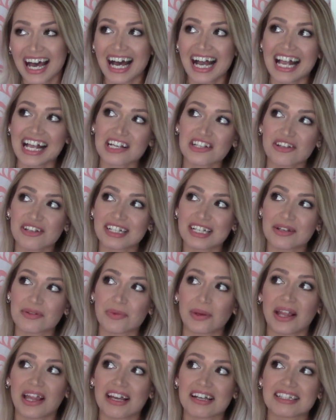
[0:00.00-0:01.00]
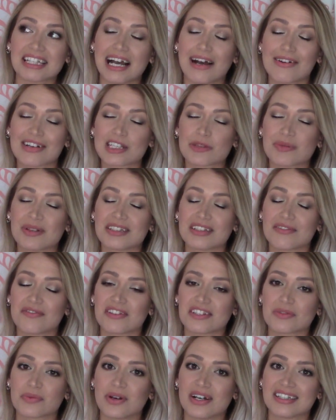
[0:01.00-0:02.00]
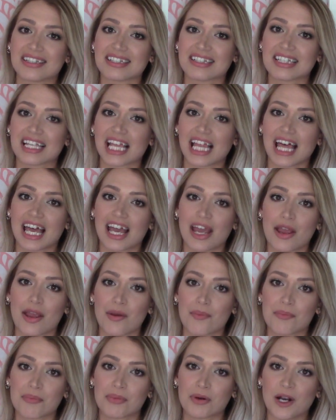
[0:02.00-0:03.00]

I actually didn't realize how expensive this was until I